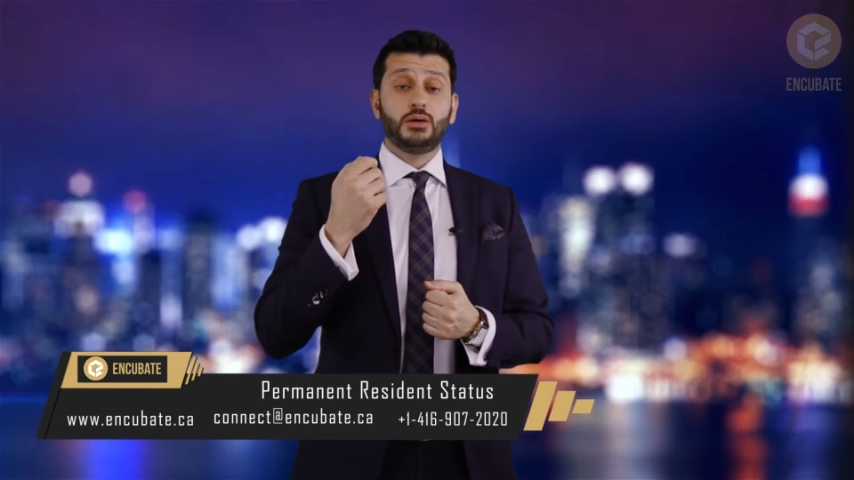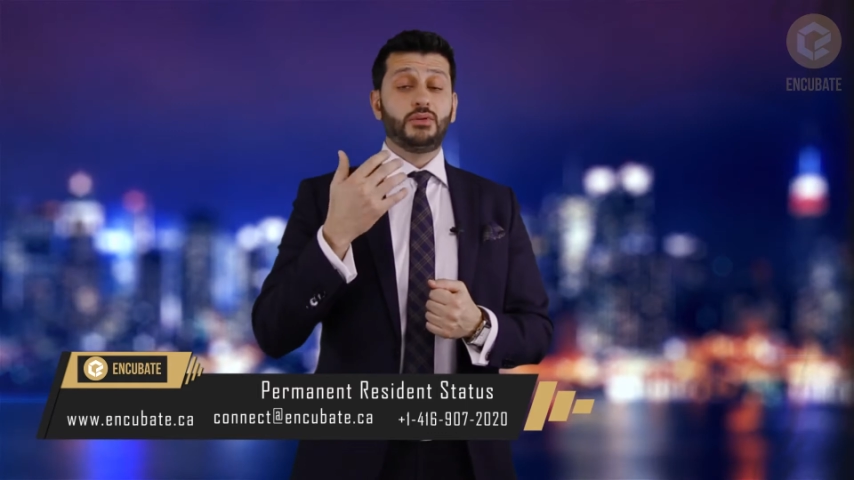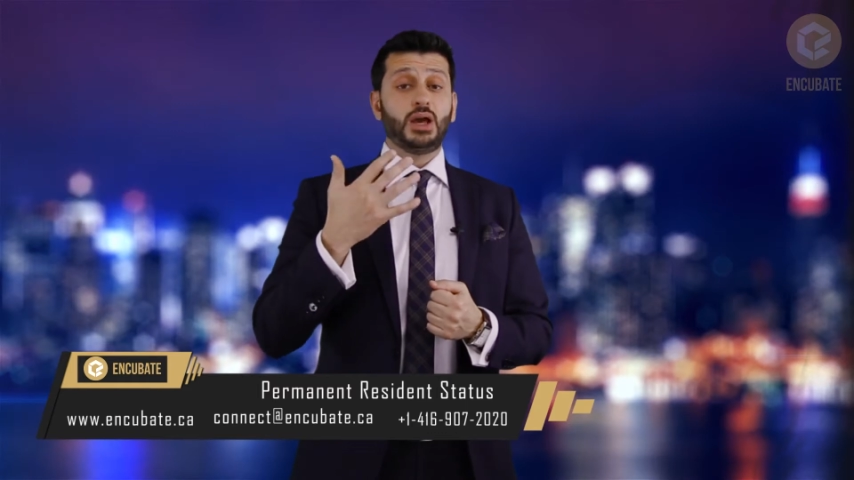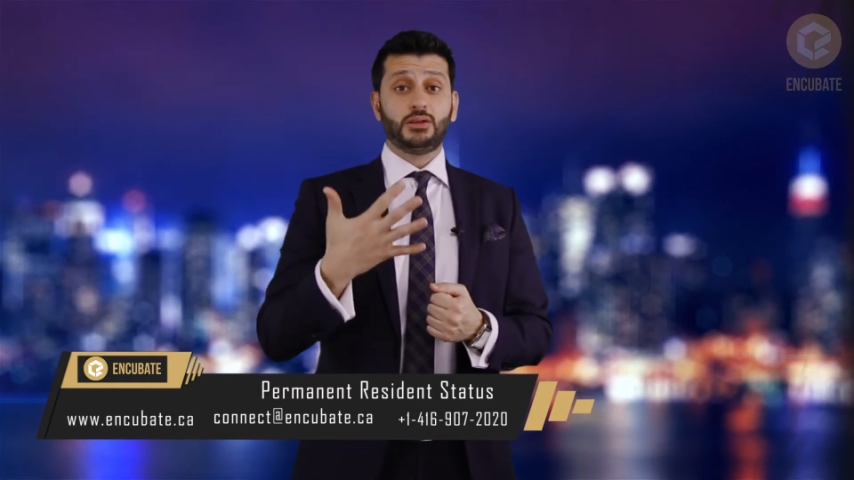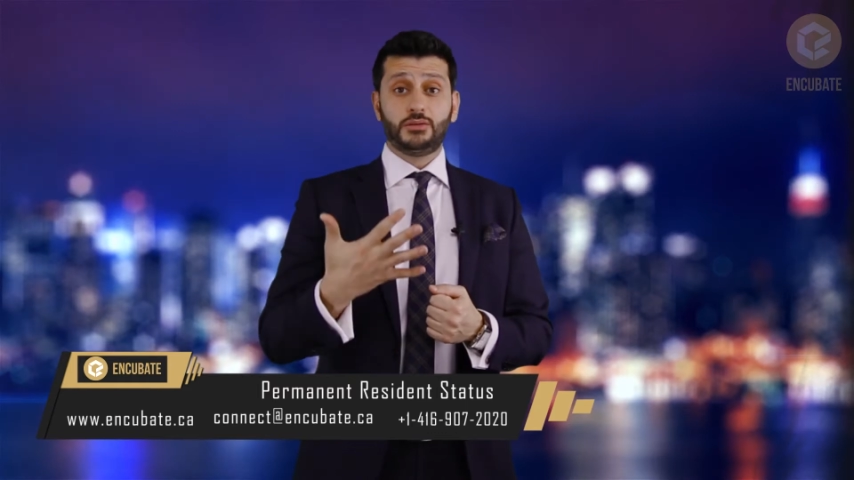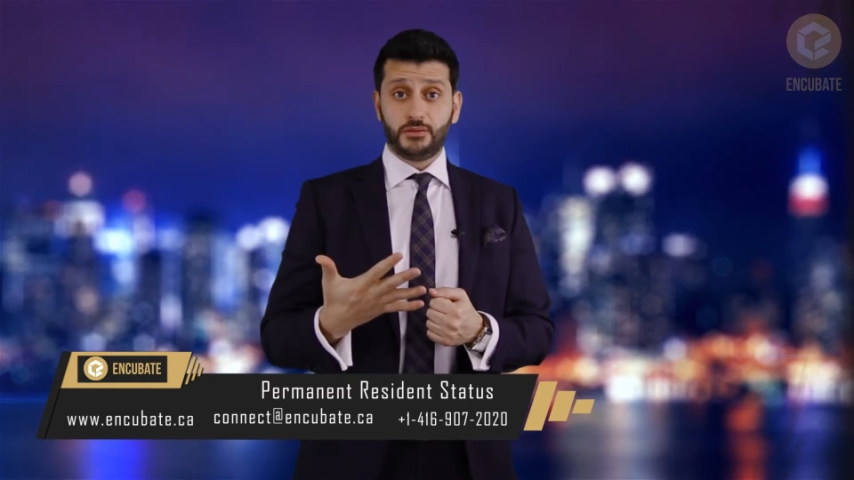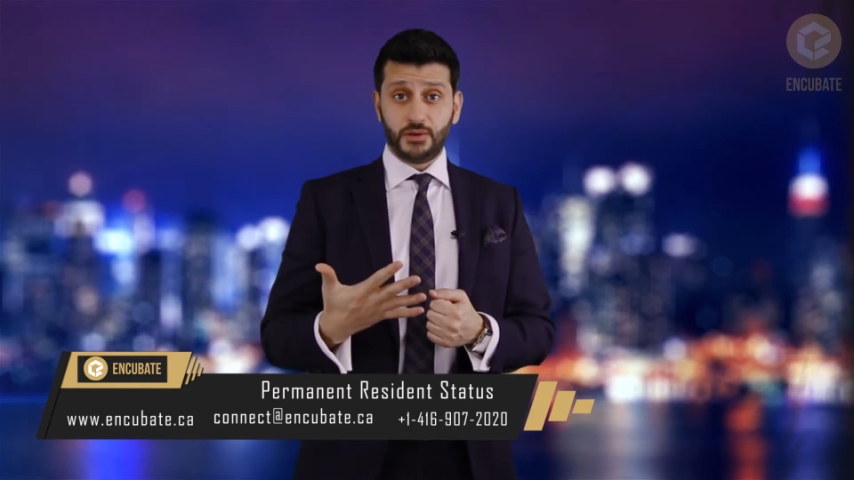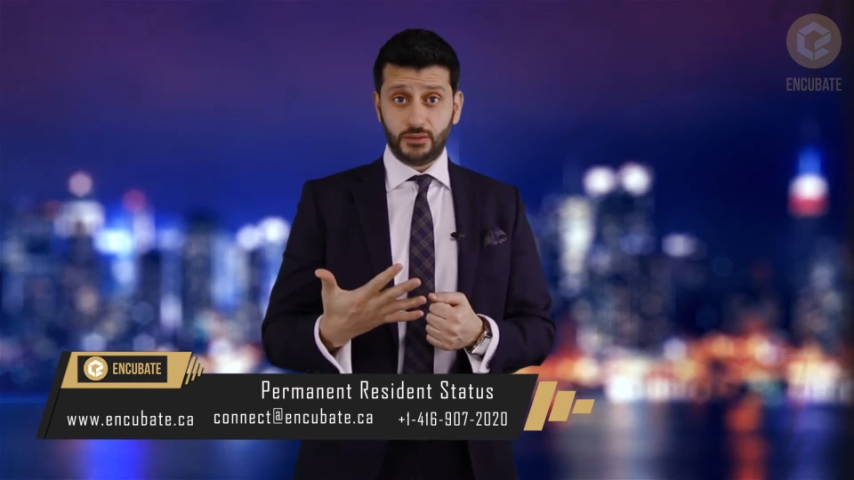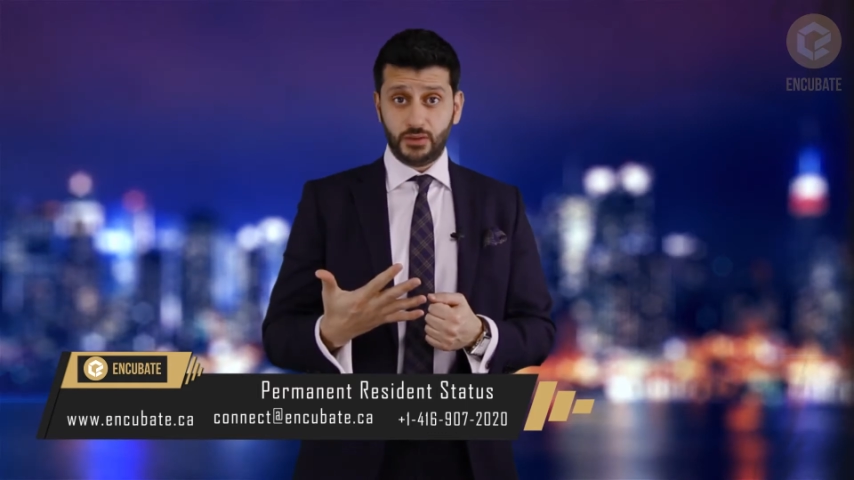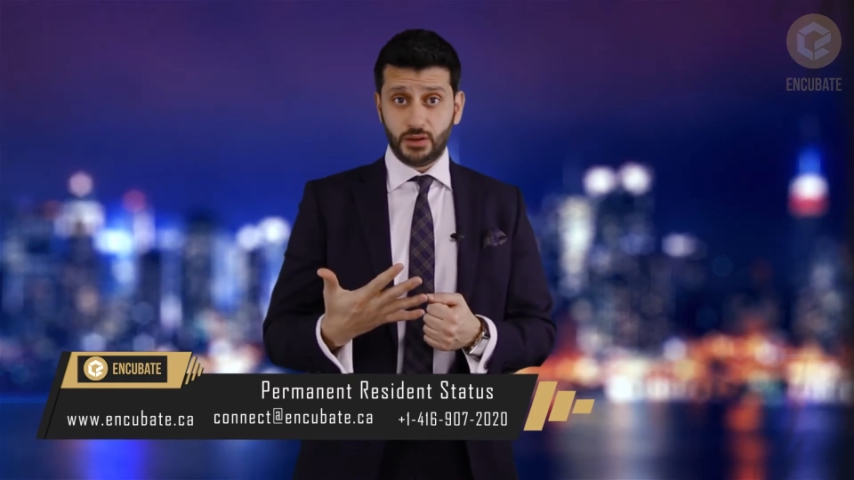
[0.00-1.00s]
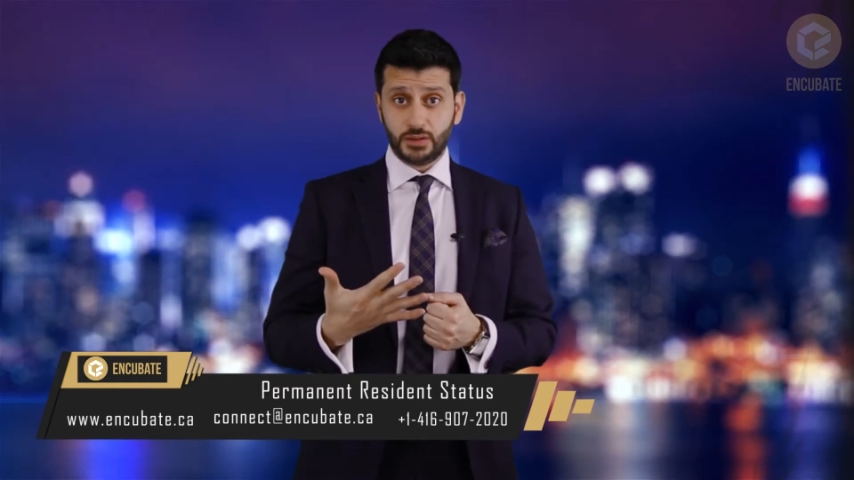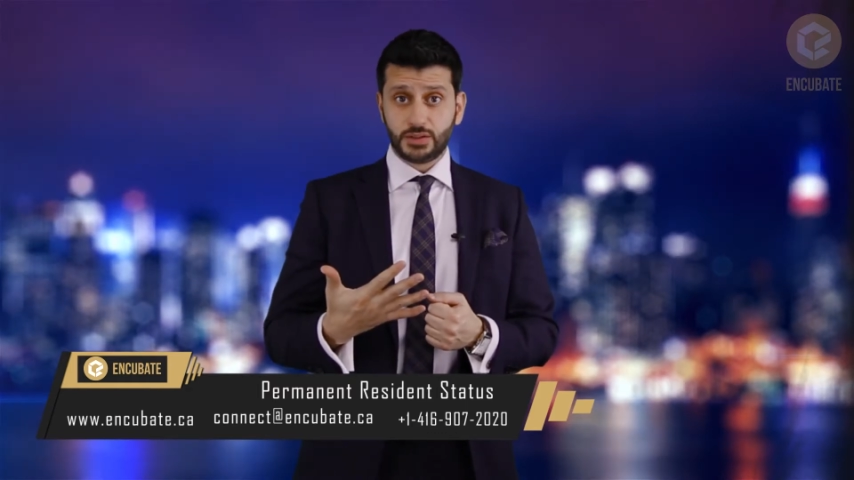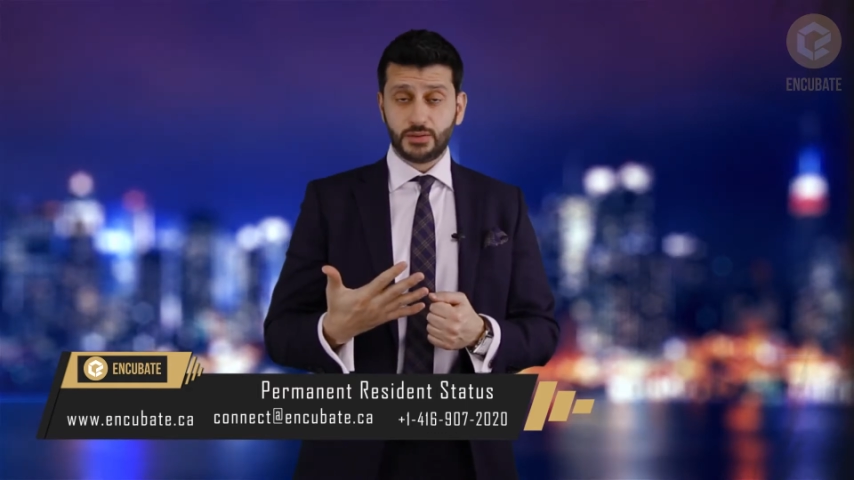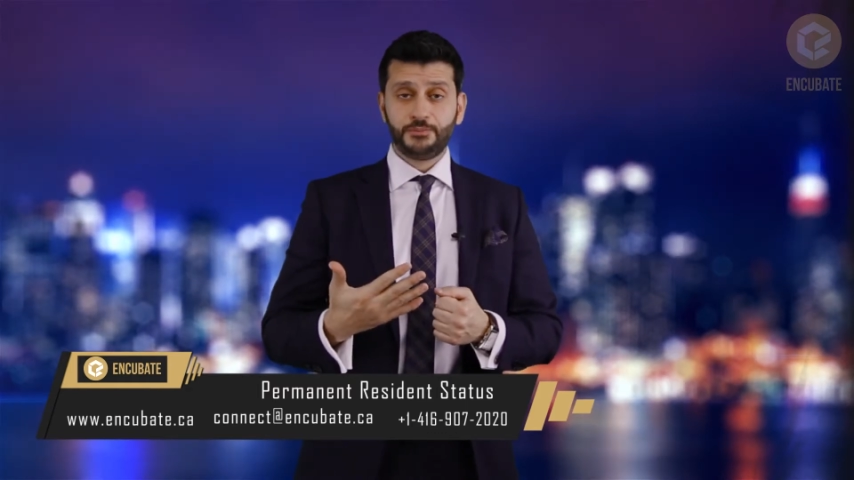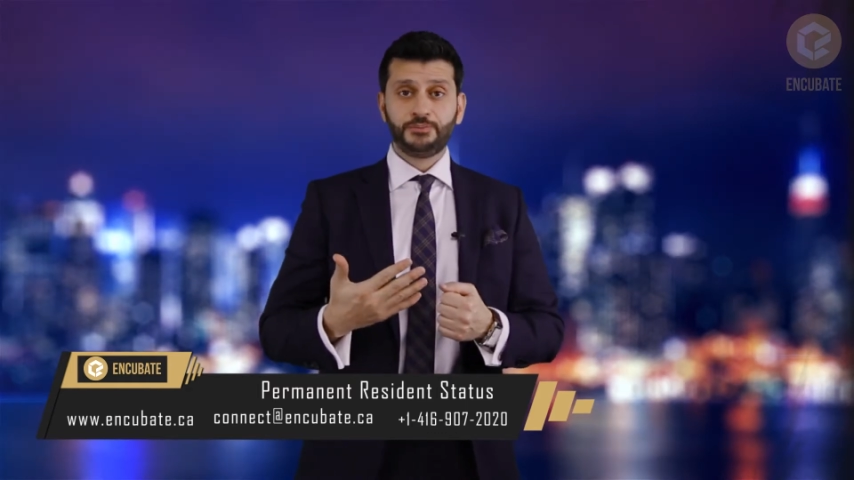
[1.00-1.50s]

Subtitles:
valid for 5 years.